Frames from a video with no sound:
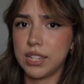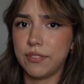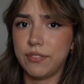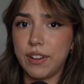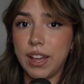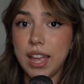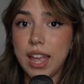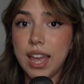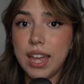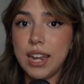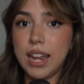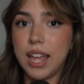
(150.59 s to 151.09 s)
If
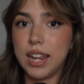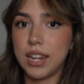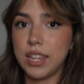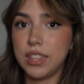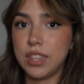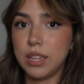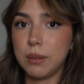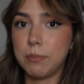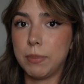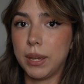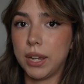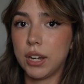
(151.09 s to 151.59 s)
I had
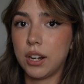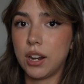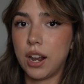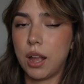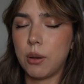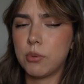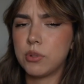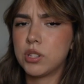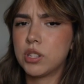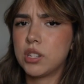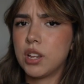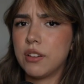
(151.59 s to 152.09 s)
anything bigger,
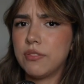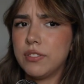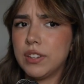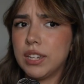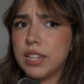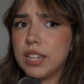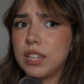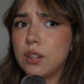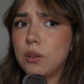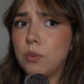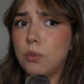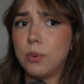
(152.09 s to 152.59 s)
I was
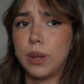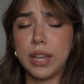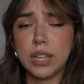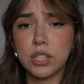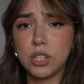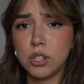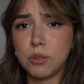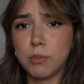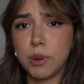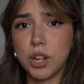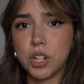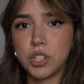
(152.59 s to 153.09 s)
stuffing in way
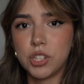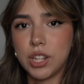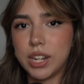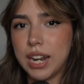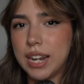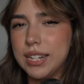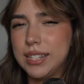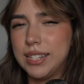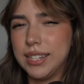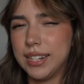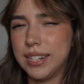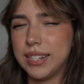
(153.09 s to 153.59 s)
too much that
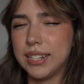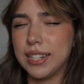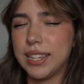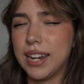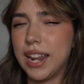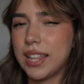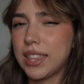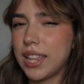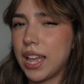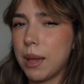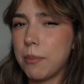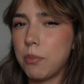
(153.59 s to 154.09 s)
I didn't
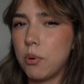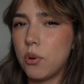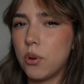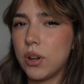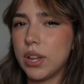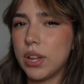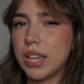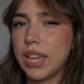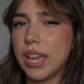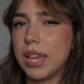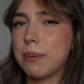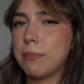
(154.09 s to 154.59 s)
need at that point,